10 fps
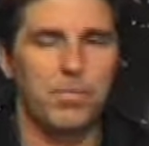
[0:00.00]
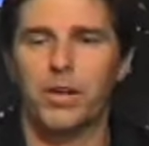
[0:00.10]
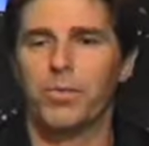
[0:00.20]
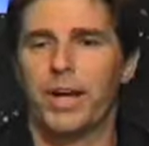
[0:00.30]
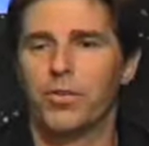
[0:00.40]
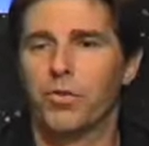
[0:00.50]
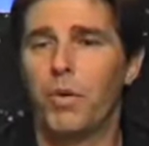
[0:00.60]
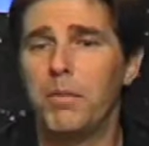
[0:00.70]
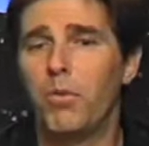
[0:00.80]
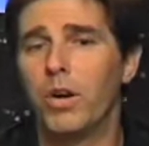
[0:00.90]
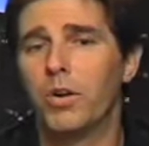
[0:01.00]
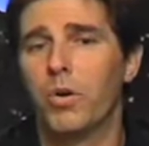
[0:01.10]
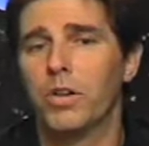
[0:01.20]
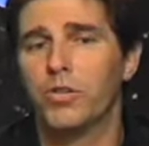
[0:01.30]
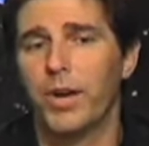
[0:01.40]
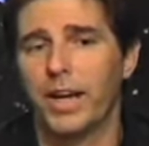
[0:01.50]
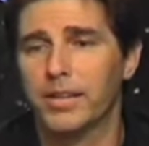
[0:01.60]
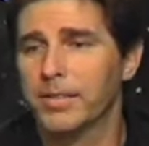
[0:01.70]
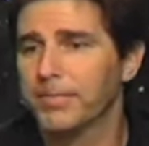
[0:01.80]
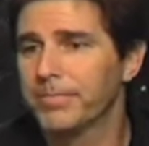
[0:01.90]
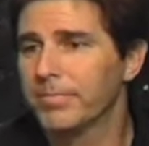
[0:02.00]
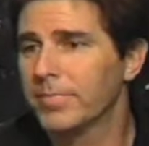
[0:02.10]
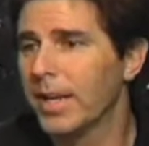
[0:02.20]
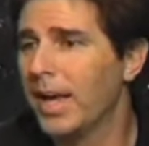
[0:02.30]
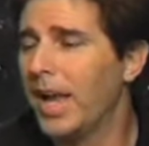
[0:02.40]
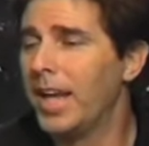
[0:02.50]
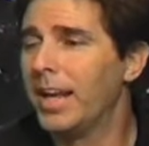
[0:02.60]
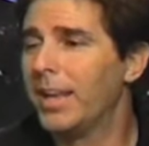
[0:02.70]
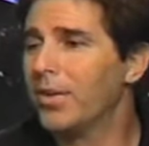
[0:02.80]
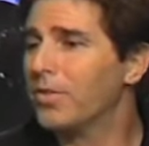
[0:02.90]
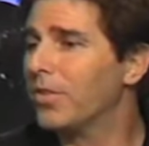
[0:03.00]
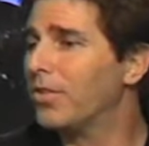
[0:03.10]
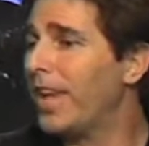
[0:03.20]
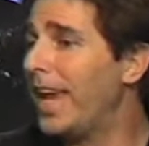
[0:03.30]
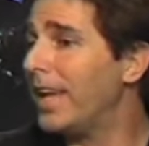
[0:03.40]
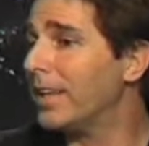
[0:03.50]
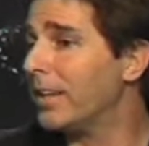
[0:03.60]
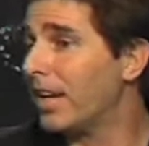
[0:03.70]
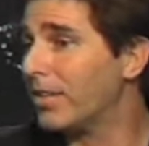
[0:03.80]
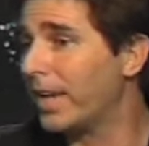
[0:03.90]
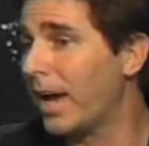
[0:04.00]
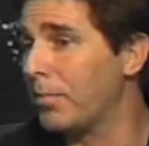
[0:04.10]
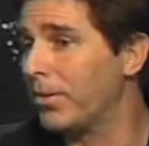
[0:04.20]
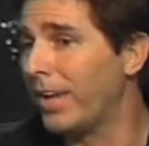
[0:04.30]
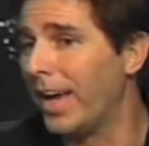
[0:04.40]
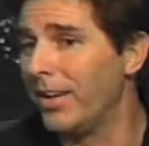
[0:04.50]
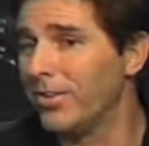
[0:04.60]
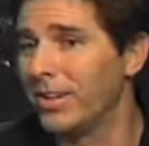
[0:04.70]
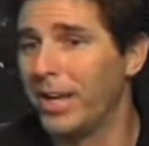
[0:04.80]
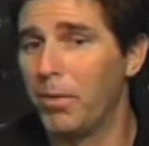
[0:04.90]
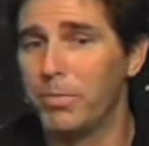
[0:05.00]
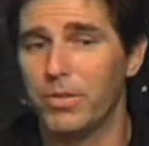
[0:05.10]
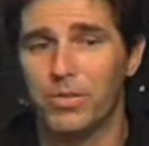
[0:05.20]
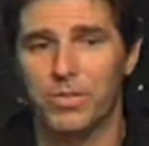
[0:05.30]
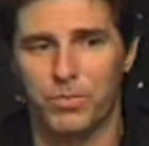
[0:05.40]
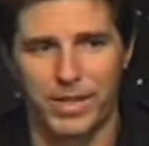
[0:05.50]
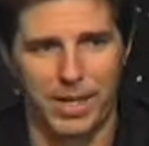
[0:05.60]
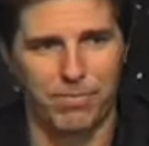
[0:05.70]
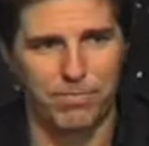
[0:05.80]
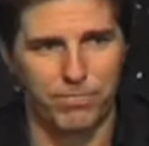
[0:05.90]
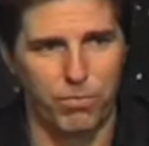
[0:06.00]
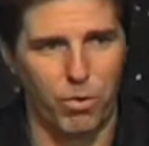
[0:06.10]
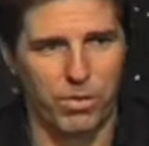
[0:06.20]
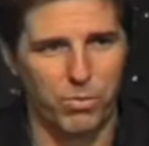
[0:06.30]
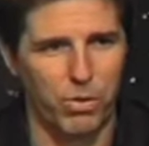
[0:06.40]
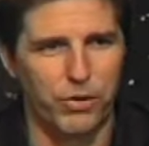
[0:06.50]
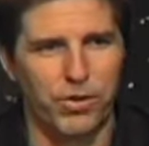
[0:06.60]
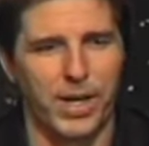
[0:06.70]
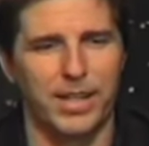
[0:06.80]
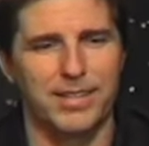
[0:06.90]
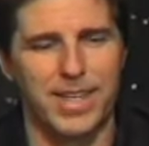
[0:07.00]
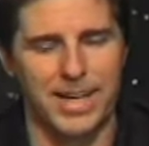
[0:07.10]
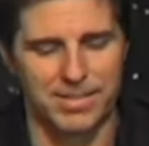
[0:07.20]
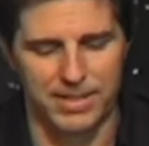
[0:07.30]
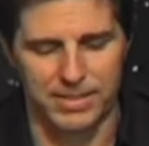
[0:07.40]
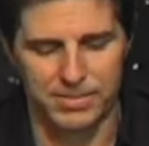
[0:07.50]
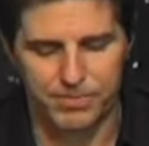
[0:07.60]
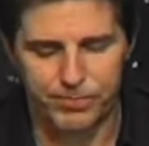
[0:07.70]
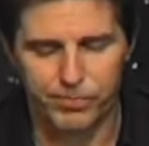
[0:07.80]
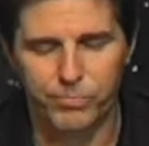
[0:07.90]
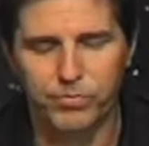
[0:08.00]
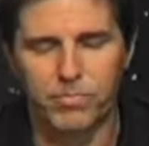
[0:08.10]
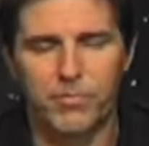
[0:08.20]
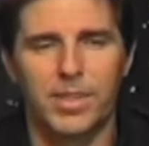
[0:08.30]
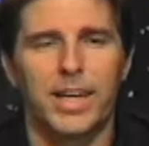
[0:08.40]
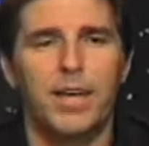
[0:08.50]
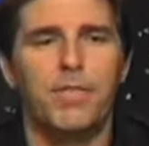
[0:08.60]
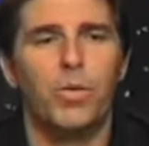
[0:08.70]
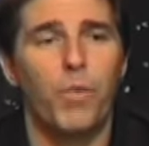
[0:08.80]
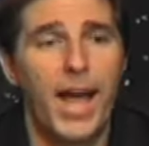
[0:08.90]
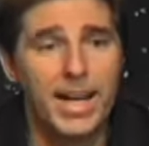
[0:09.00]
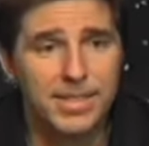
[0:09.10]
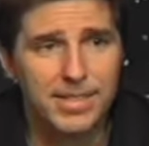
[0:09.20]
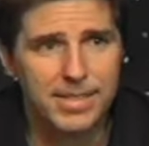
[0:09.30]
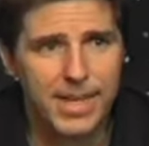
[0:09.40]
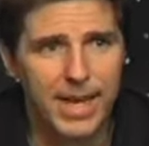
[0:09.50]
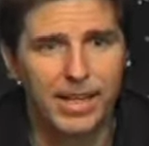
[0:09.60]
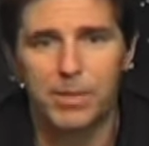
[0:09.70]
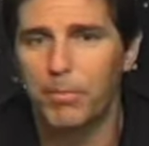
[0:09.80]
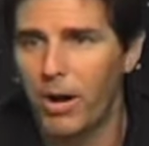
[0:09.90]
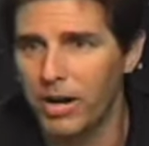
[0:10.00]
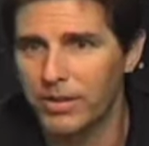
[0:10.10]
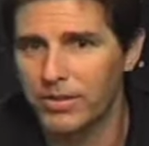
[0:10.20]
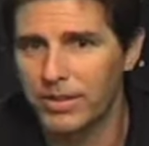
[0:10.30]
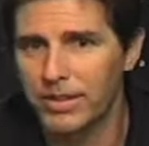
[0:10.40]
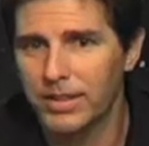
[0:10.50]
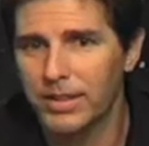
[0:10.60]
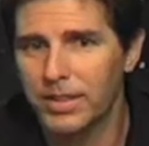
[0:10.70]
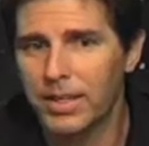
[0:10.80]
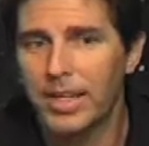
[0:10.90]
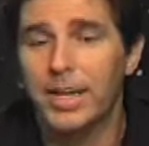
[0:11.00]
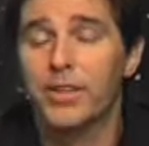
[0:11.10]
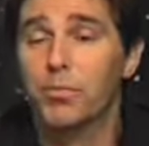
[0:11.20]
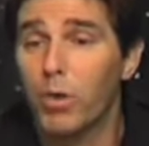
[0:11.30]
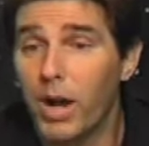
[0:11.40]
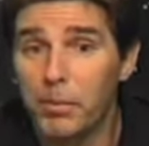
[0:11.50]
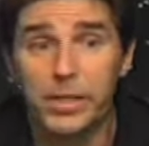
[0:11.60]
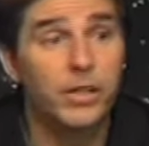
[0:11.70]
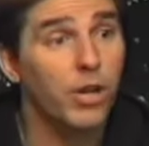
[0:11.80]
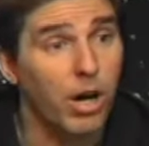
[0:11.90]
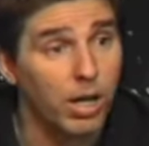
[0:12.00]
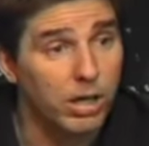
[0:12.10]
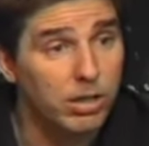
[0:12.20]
middle range. So one more core trait. And, it, and there's a saying that Doctor Kappas has, and it'll help you with that fourth core trait. The saying is this: if it wags its tail and barks, it's probably a dog.